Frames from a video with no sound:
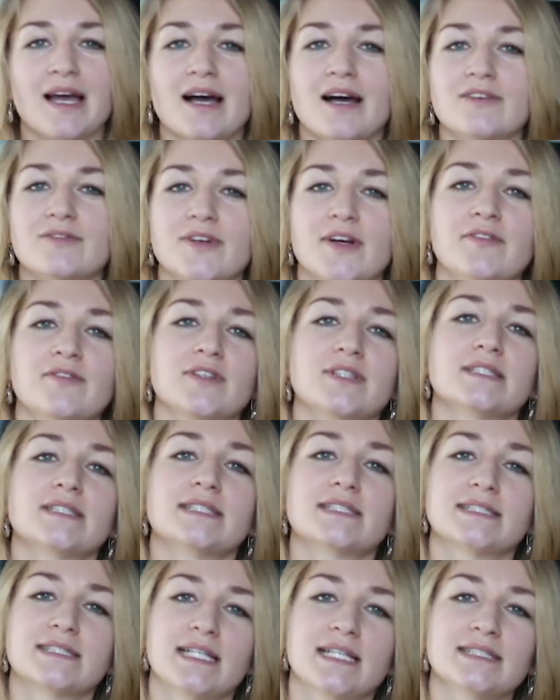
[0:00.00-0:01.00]
However,
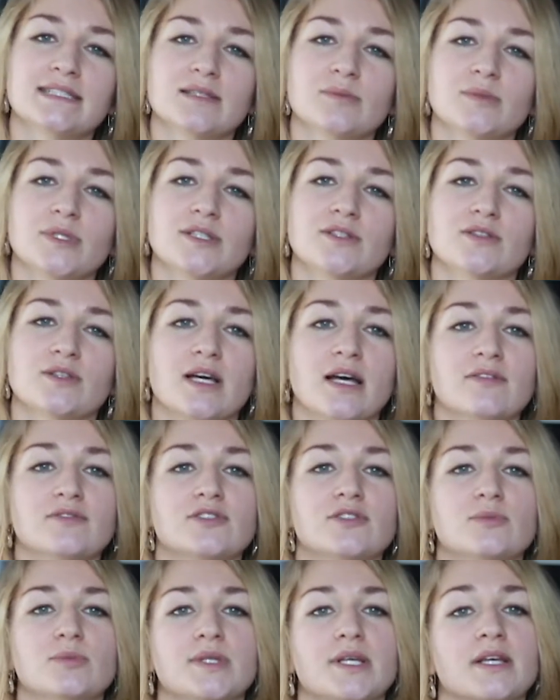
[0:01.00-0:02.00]
this doesn't mean you have
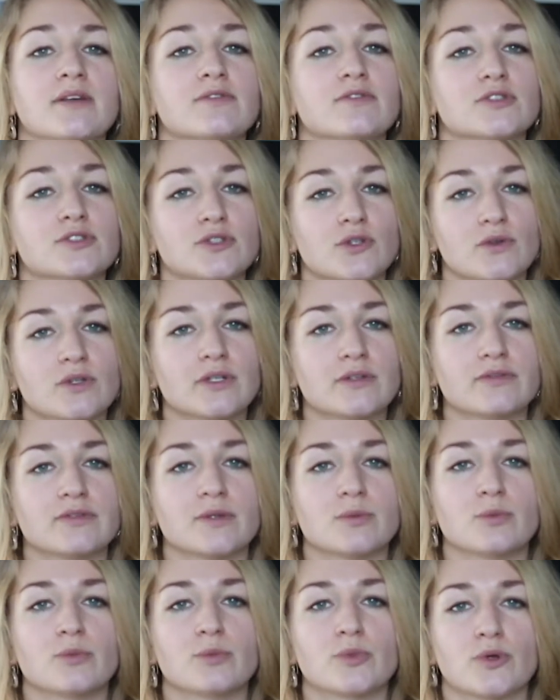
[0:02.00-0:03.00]
to be a
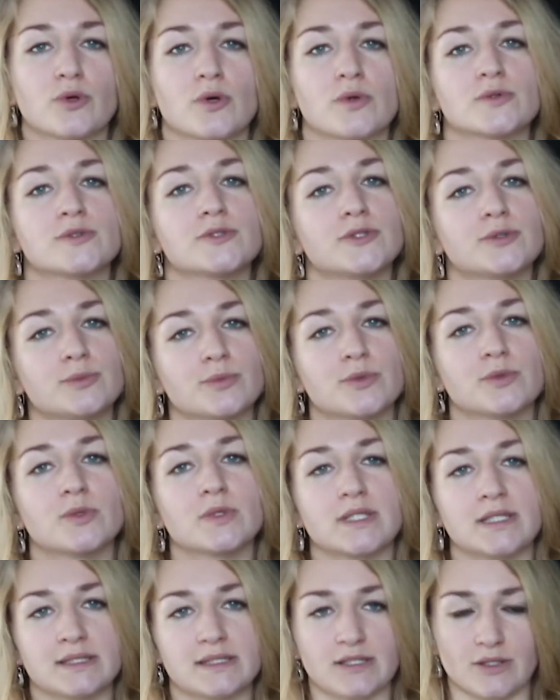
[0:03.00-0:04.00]
photography pro to pull
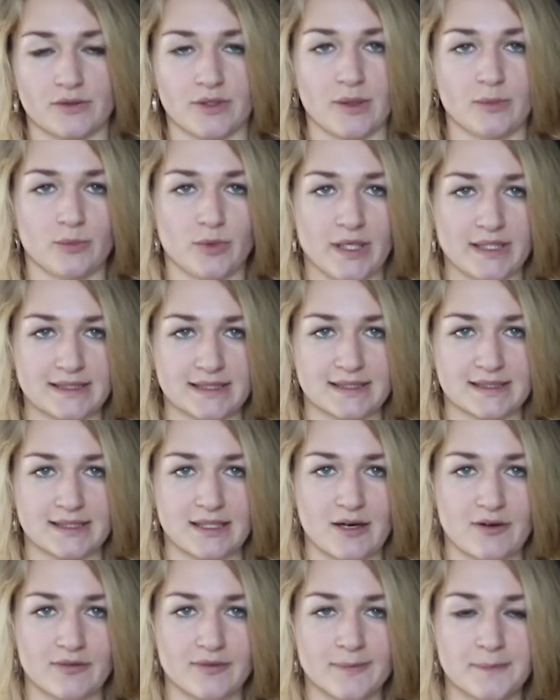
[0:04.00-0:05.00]
Instagram presence
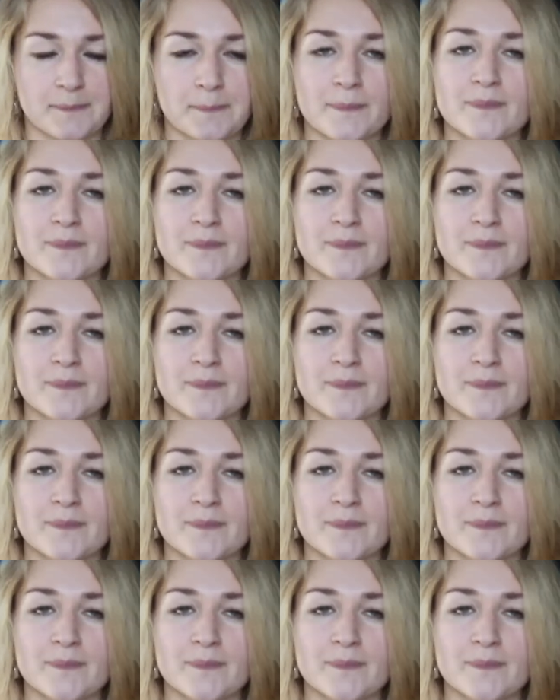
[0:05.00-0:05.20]
off.